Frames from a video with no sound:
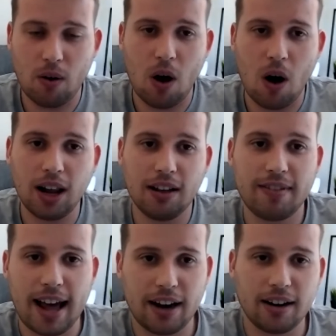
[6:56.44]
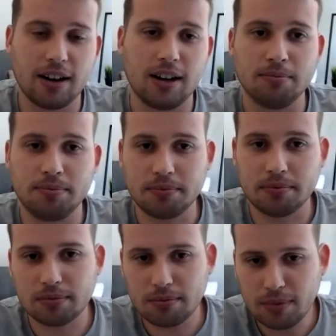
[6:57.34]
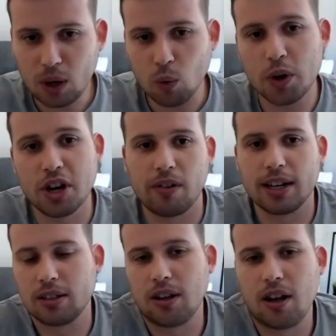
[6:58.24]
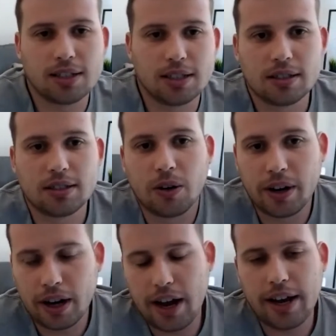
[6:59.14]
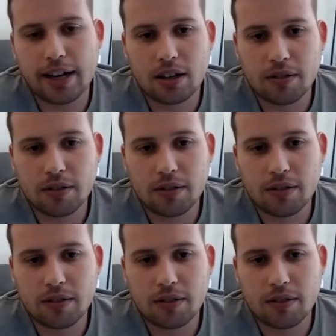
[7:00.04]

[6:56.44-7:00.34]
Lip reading: all of that income with your rental losses. So it's a